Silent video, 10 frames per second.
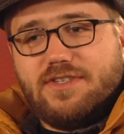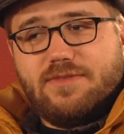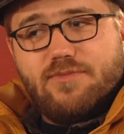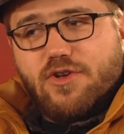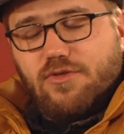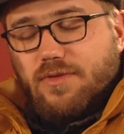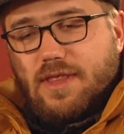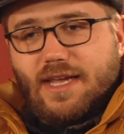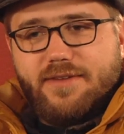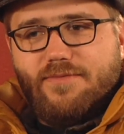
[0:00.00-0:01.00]
is
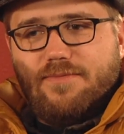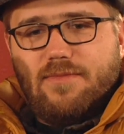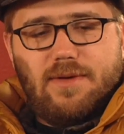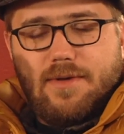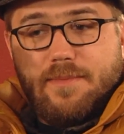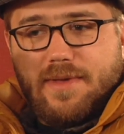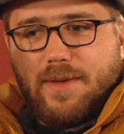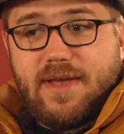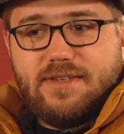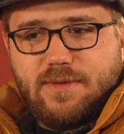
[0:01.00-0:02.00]
like
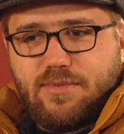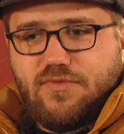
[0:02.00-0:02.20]
amazing